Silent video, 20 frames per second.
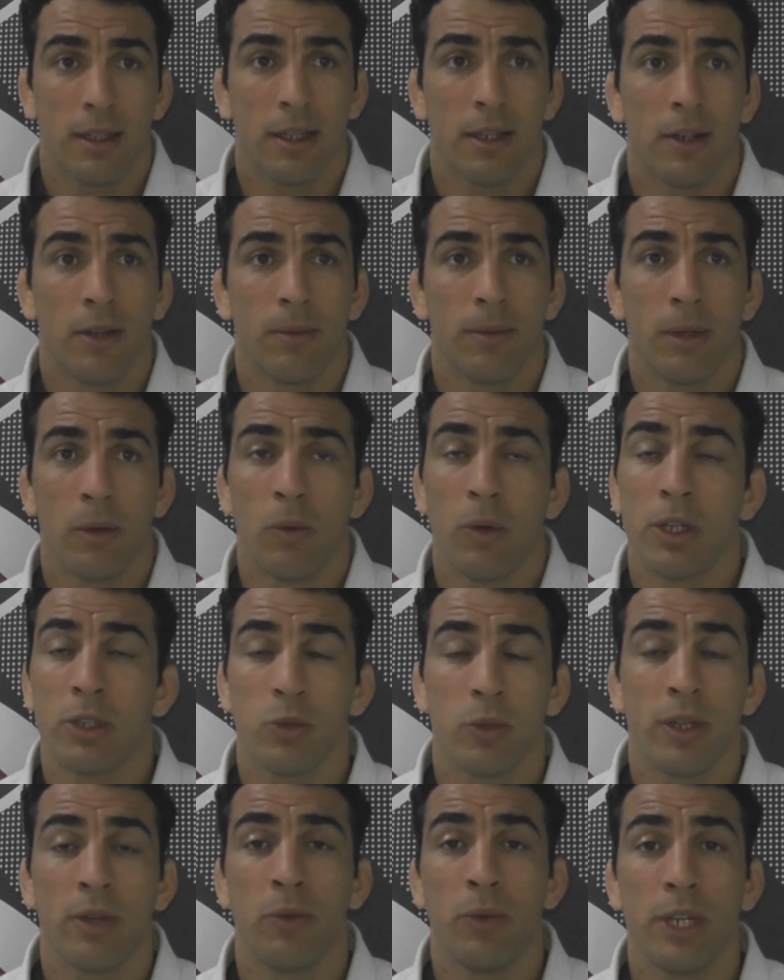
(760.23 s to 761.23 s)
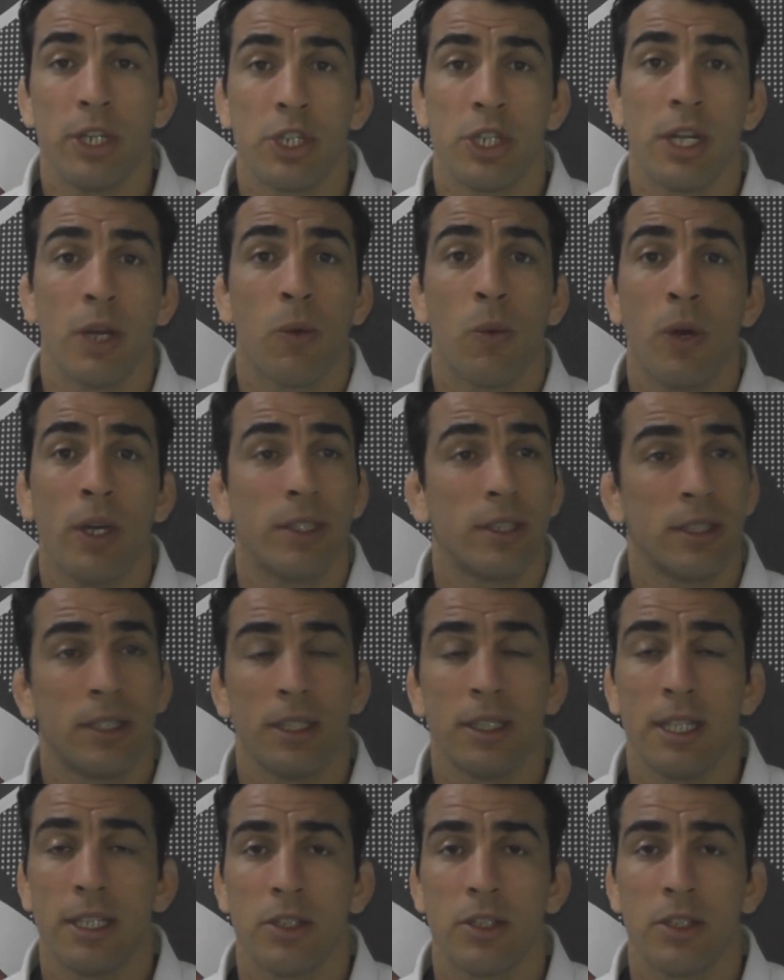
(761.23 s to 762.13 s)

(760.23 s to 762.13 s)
You know, I mean, once we reach the quantity,